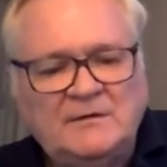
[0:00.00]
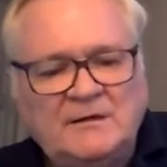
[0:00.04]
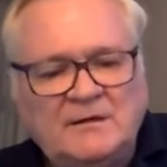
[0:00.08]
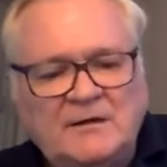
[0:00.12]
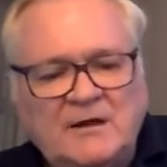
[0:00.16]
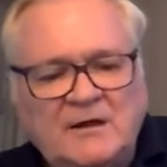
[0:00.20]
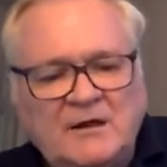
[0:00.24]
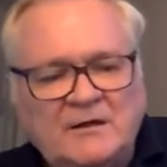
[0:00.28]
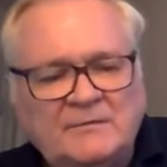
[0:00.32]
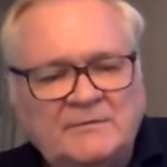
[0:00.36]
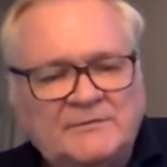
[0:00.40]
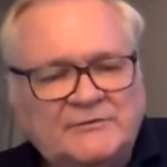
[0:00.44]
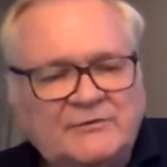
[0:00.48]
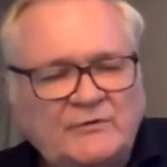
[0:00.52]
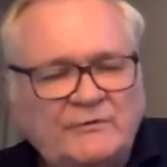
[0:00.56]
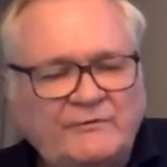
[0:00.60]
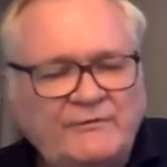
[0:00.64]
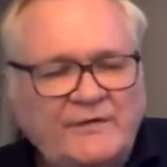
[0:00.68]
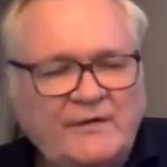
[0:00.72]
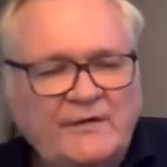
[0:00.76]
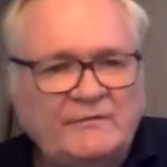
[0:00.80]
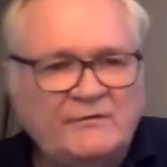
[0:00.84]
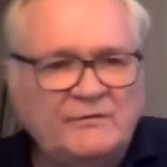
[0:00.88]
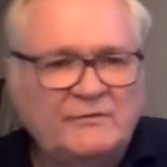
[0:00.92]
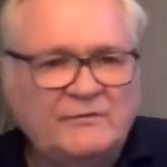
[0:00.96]
economists who
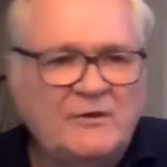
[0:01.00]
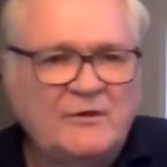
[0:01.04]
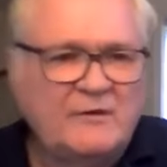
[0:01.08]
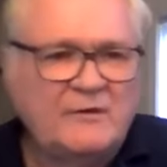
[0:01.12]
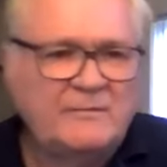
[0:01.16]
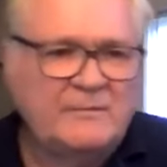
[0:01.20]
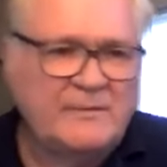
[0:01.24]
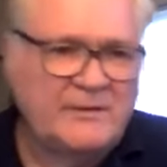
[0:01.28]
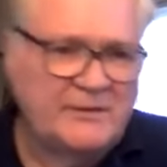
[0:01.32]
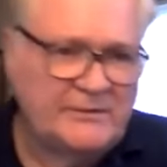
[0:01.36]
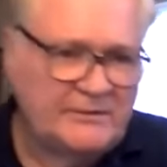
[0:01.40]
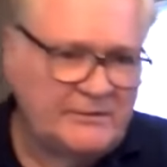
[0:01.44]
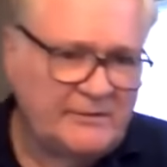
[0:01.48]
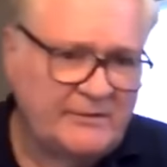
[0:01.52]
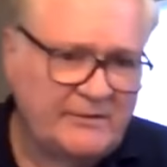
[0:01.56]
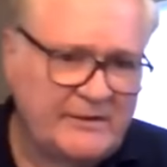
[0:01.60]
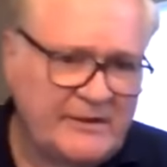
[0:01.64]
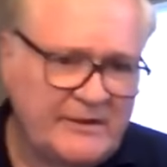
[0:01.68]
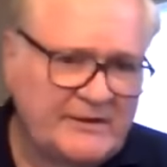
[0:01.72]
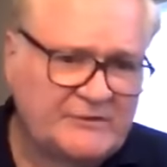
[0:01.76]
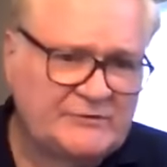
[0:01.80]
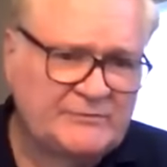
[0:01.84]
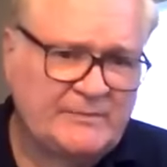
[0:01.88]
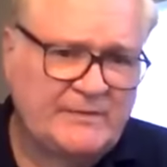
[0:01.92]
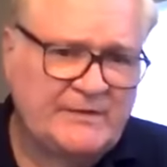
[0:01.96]
favor
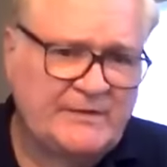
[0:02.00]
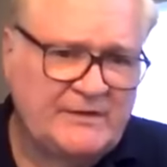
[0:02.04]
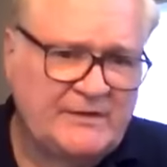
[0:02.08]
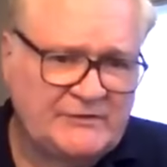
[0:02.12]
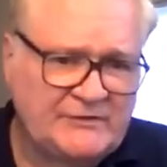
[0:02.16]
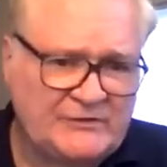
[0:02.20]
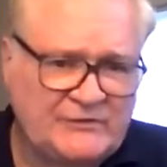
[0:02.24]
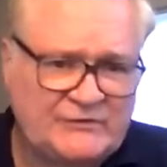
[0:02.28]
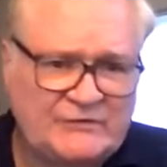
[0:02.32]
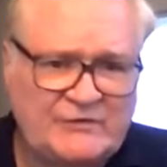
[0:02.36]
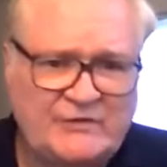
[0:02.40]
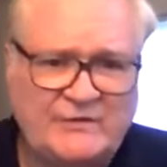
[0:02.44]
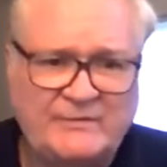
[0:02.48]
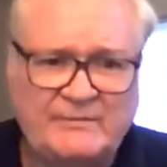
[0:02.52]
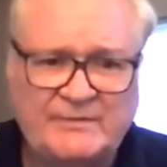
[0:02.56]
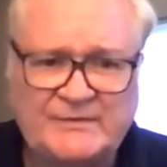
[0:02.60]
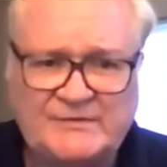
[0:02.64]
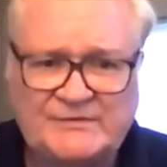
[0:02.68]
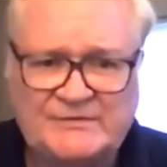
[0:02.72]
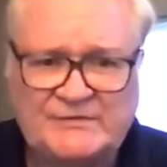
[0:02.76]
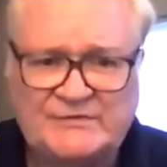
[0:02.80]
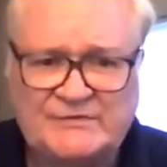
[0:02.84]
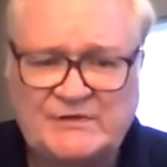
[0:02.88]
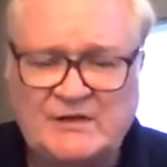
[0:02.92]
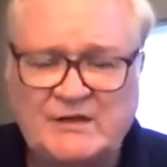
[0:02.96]
non-monetary explanations of the
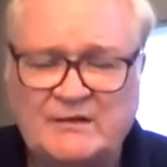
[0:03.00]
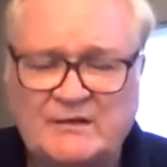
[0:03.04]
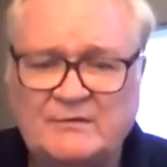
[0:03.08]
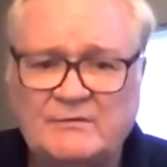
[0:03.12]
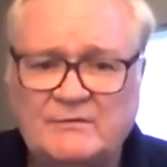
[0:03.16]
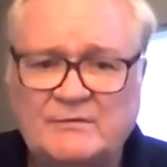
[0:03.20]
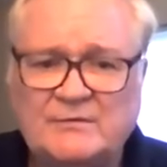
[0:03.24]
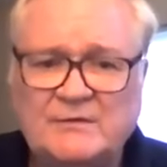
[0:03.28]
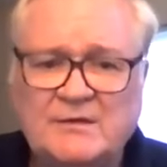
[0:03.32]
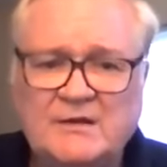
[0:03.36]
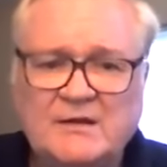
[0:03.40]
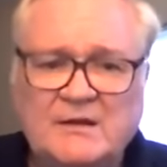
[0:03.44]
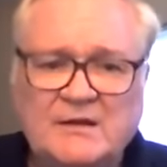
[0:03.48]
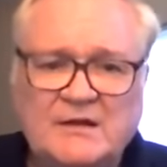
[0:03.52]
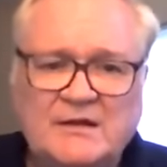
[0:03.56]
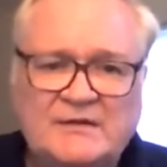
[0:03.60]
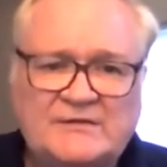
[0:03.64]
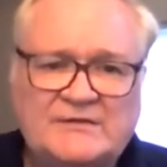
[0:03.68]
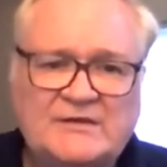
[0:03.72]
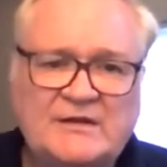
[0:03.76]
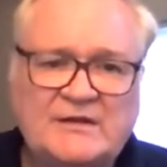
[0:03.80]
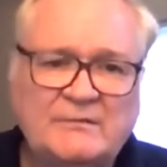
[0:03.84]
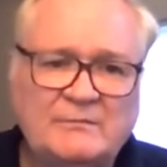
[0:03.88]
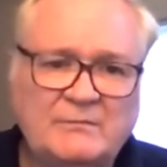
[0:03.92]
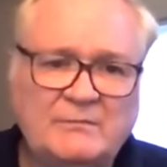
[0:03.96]
business cycle
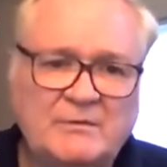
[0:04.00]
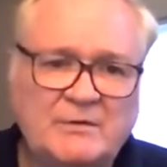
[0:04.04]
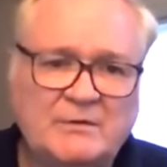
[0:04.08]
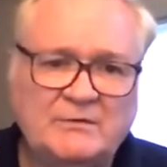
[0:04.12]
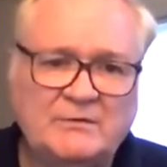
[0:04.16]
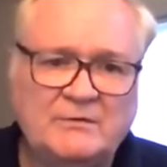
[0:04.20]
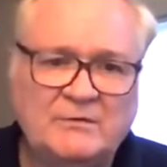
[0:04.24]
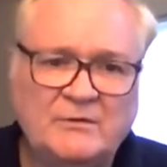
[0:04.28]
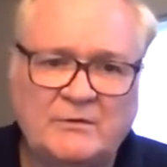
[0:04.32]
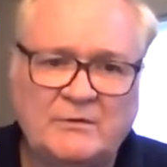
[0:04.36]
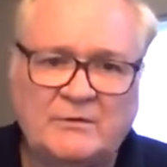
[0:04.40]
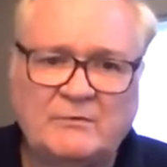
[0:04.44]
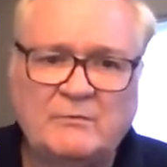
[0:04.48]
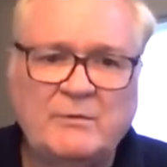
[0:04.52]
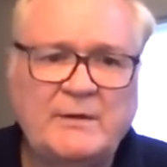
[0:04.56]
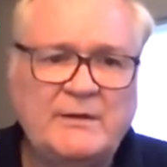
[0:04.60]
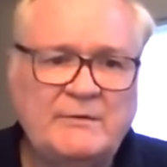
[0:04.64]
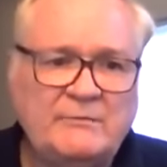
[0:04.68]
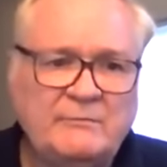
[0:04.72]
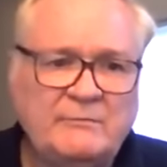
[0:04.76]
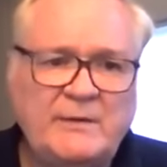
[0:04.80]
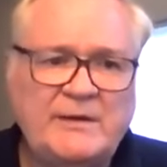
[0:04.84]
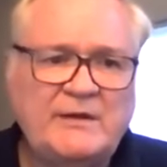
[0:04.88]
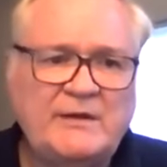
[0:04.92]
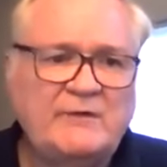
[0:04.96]
say, well, look,
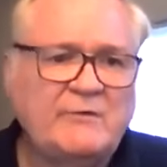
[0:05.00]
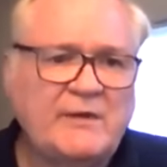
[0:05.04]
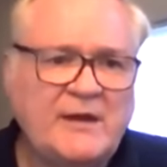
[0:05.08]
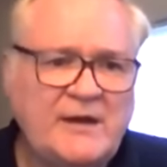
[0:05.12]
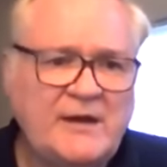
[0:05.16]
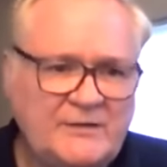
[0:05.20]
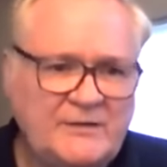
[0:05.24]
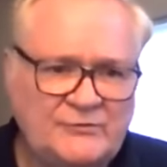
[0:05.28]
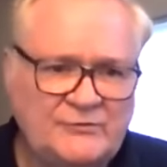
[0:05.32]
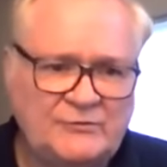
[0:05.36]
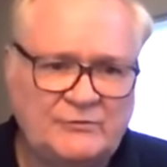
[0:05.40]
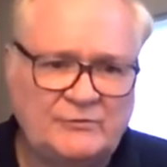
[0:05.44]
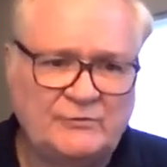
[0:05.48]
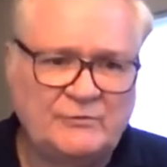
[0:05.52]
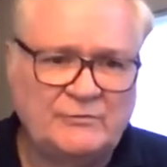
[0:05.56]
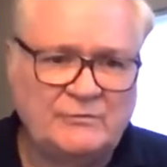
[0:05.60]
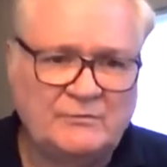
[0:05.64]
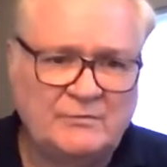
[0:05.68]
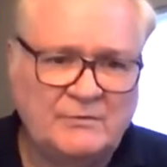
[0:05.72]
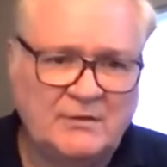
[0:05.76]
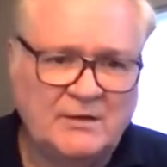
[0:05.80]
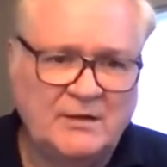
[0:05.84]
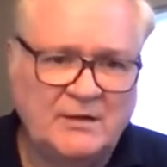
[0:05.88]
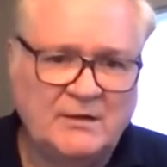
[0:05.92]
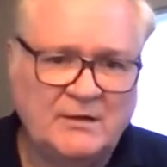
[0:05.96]
we grant
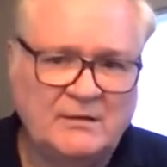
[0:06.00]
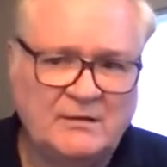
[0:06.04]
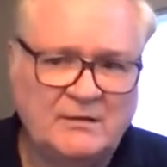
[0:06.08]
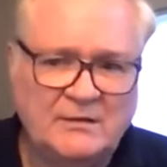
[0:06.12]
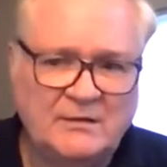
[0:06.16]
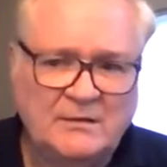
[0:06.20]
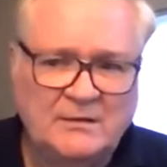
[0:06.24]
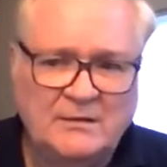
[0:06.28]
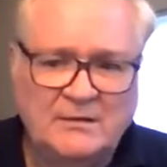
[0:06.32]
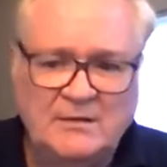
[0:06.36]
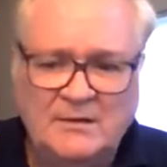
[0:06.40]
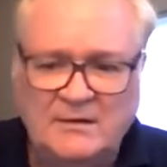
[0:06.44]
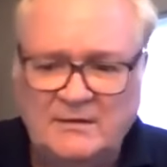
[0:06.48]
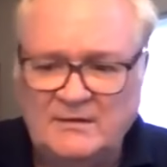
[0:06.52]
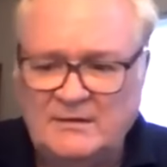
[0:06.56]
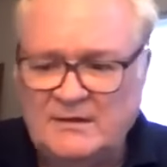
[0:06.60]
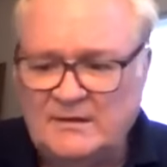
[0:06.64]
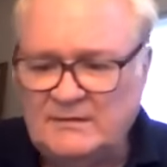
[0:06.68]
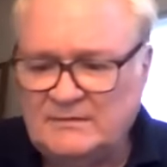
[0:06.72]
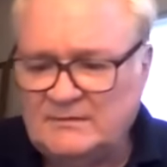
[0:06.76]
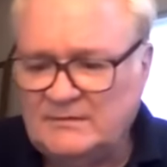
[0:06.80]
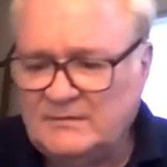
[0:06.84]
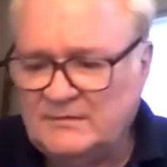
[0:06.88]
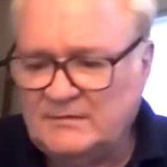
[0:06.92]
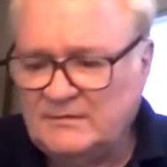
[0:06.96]
you
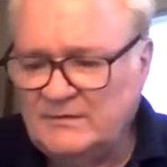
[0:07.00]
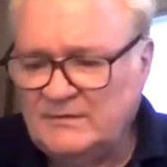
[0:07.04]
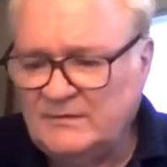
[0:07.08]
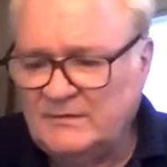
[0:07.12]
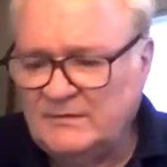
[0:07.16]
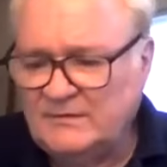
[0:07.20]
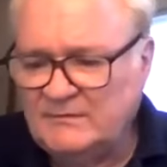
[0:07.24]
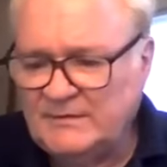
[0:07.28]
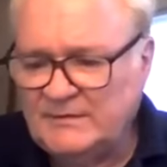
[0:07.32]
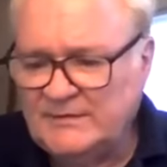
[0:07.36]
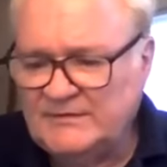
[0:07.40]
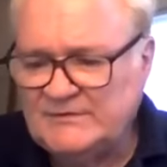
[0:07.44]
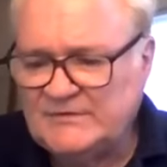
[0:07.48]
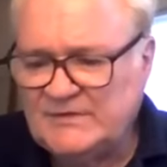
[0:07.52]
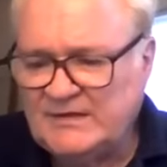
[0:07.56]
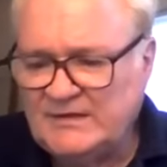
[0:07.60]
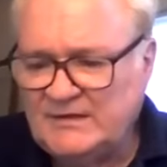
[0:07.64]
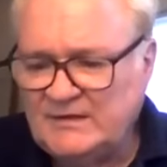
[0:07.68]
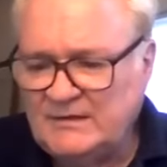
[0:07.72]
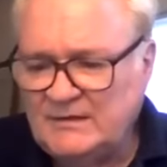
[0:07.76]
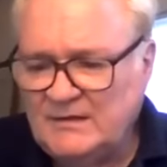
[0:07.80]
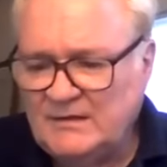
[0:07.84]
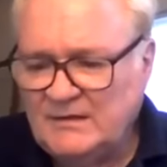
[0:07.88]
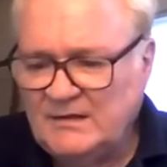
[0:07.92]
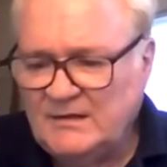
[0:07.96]
that there is
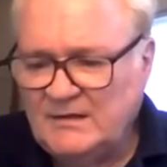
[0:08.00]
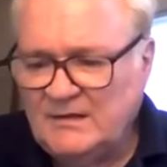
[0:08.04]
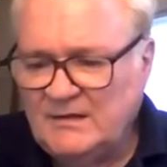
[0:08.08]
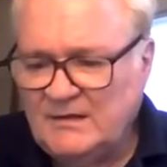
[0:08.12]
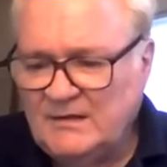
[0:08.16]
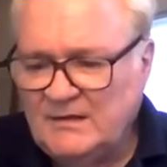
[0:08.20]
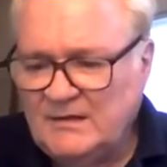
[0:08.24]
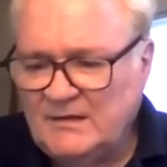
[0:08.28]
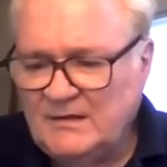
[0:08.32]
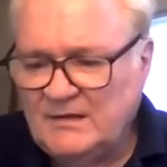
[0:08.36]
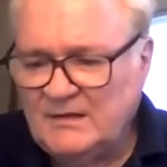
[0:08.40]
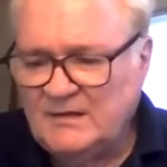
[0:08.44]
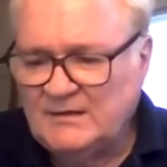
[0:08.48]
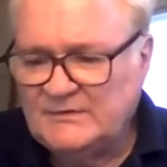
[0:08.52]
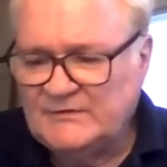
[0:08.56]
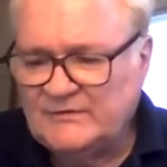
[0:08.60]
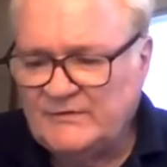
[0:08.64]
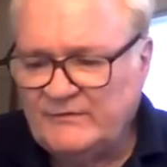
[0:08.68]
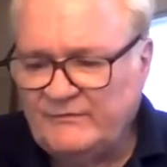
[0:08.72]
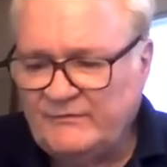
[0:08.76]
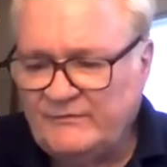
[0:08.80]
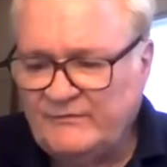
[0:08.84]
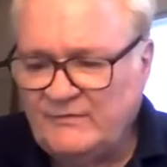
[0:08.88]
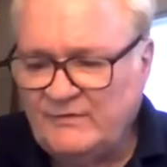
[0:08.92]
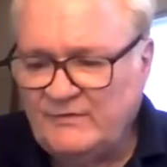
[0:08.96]
a
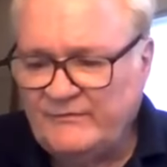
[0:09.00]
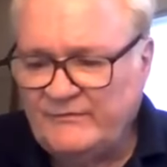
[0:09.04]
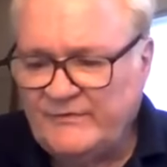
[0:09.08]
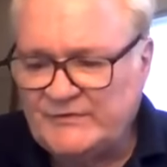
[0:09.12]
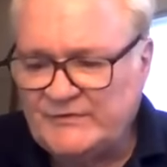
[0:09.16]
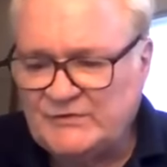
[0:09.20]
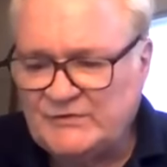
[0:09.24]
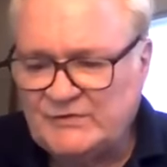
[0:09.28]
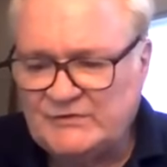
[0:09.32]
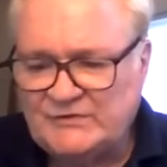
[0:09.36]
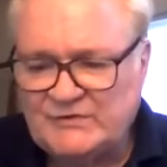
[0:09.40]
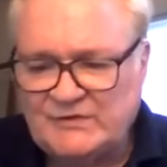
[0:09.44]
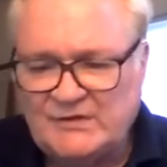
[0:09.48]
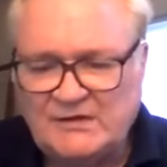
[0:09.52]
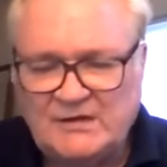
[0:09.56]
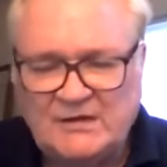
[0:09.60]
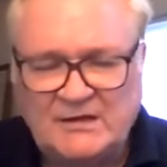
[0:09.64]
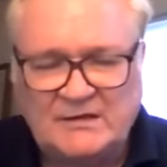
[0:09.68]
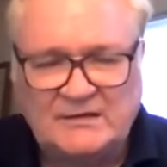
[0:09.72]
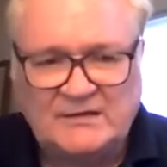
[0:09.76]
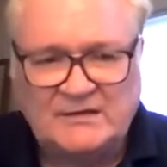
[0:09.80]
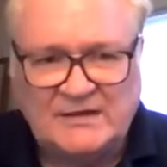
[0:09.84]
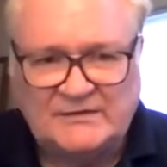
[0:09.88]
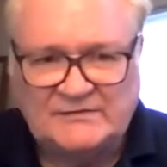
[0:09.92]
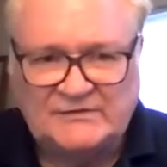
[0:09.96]
sufficiency
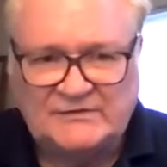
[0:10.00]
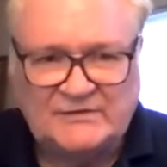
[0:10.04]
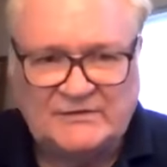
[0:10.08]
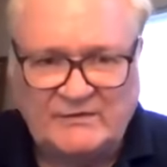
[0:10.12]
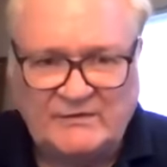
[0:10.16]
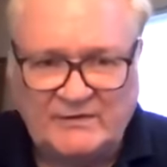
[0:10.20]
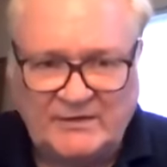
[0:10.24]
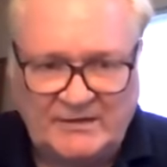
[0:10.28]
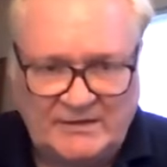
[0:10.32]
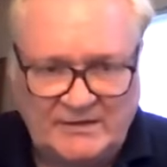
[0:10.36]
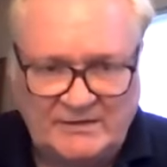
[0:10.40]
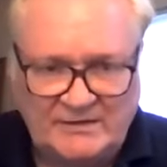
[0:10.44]
and necessary